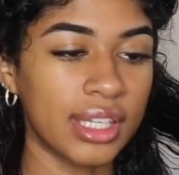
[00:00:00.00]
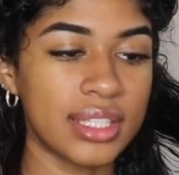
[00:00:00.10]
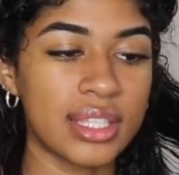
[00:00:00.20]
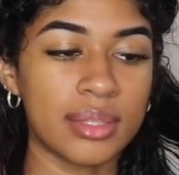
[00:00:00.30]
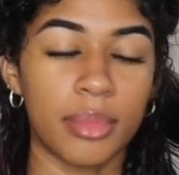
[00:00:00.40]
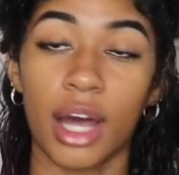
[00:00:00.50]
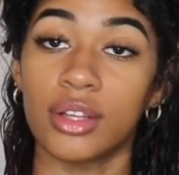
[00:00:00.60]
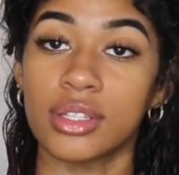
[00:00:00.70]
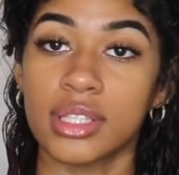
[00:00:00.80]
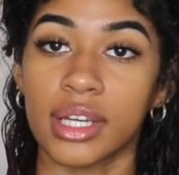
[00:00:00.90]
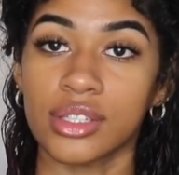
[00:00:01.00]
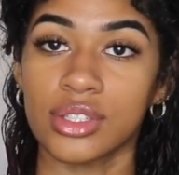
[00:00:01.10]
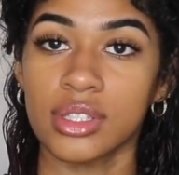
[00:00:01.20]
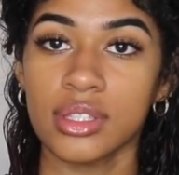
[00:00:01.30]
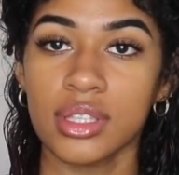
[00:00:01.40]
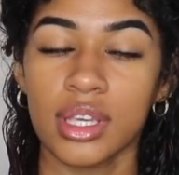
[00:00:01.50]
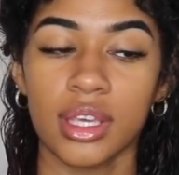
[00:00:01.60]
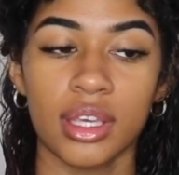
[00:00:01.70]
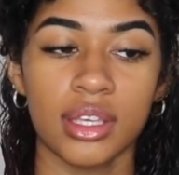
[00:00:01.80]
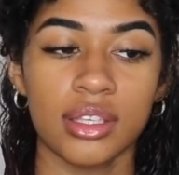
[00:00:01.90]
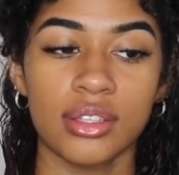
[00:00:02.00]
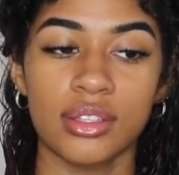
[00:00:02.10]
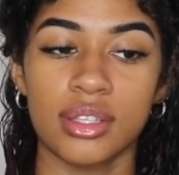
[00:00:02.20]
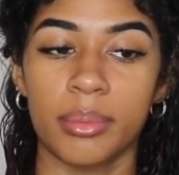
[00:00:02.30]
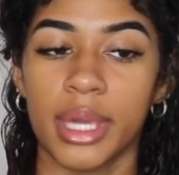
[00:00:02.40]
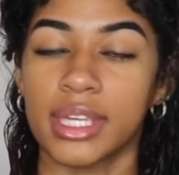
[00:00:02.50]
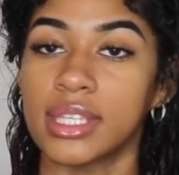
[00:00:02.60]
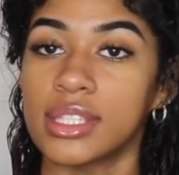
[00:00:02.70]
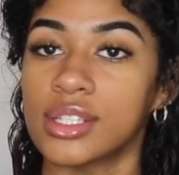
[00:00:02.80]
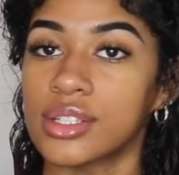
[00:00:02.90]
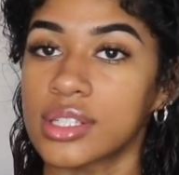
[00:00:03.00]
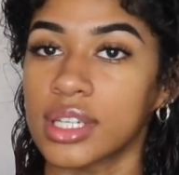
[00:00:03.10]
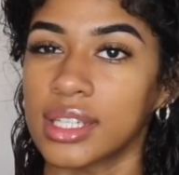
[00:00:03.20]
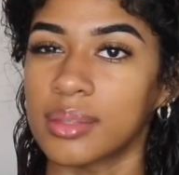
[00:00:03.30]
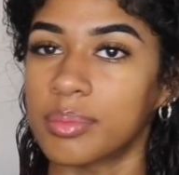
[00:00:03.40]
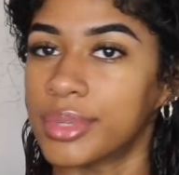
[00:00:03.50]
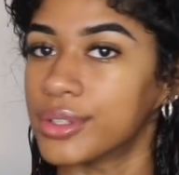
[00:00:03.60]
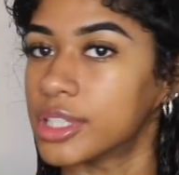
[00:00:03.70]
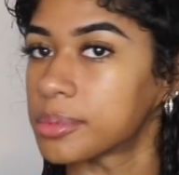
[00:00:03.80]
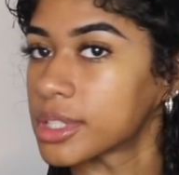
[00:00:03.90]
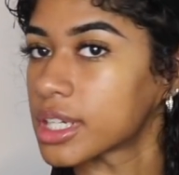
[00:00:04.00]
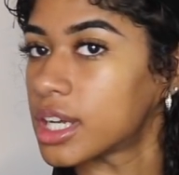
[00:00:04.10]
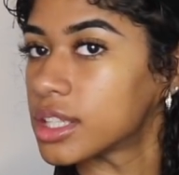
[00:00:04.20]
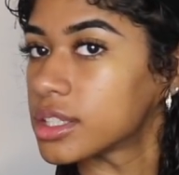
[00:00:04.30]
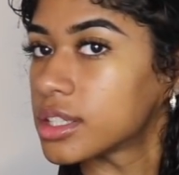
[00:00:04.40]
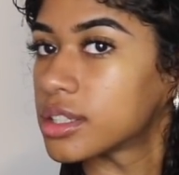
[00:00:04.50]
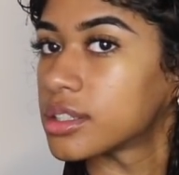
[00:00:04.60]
in smaller sections to make it easier to build up the color.